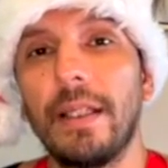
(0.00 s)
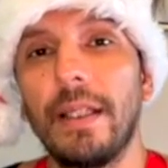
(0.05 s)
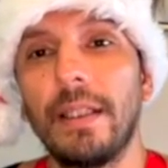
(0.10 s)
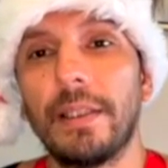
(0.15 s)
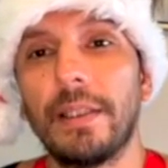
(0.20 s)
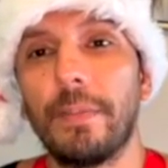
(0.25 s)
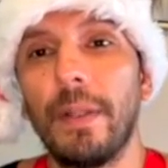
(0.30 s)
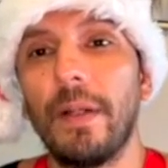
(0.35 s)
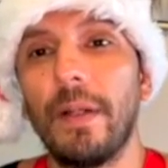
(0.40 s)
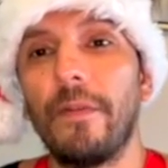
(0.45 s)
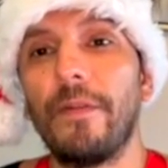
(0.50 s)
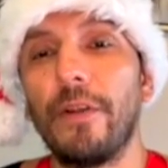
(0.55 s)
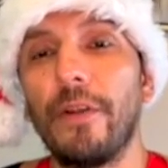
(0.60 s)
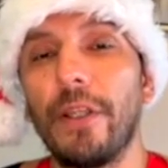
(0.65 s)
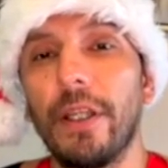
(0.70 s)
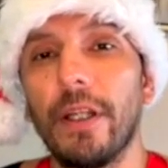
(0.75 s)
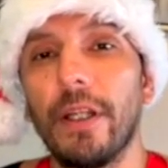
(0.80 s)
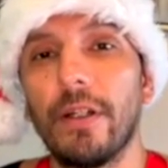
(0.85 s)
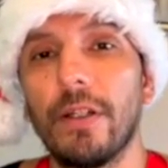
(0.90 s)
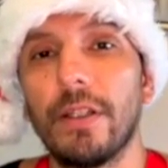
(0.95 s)
it's been a few
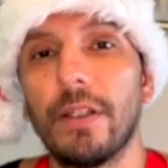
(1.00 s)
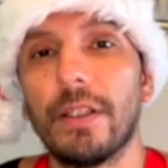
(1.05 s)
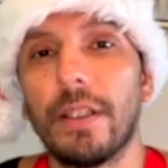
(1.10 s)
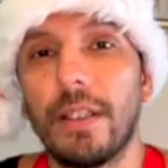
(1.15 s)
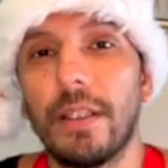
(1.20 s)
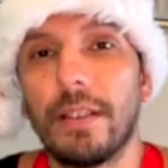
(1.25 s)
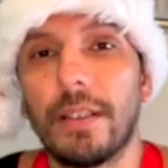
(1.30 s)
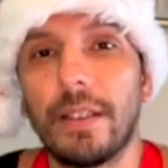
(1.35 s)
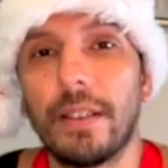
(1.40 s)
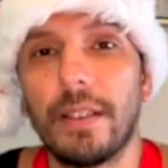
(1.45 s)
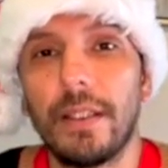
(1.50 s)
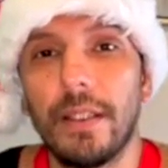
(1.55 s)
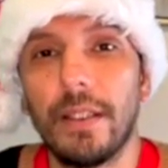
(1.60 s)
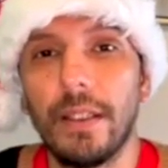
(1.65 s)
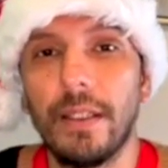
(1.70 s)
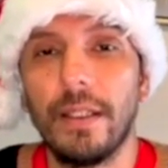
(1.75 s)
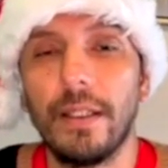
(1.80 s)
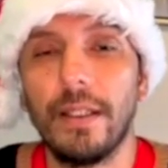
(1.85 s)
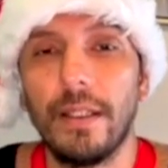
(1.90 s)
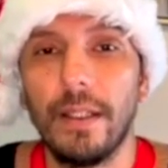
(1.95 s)
years since
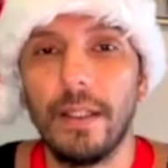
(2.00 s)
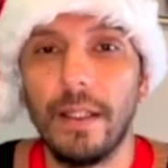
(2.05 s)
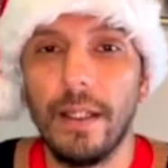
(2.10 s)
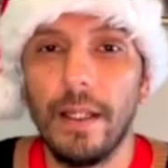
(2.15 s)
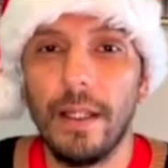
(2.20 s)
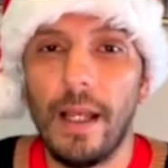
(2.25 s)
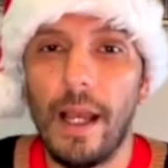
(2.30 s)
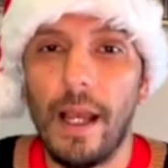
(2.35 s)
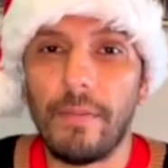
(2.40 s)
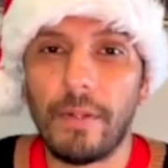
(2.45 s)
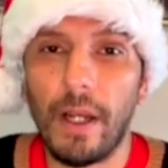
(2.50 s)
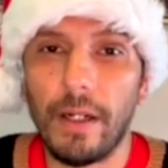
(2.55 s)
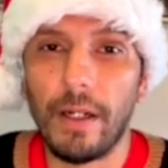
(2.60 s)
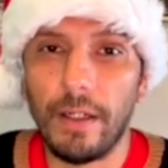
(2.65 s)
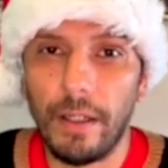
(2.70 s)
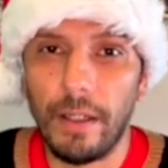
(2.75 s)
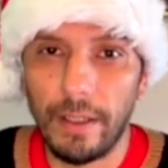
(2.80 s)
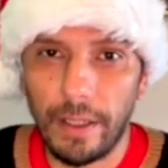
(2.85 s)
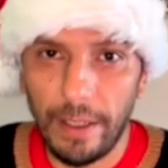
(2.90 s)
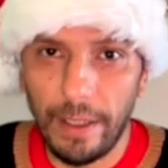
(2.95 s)
I've
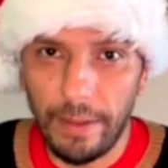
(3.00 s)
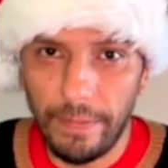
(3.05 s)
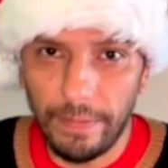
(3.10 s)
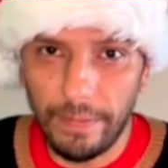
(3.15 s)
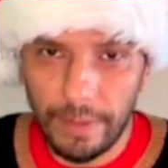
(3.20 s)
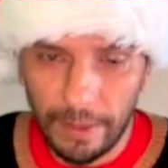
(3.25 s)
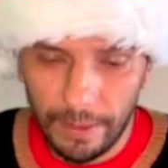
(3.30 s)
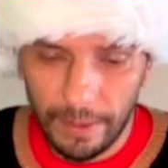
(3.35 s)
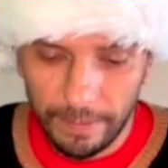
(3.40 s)
gotten a gift.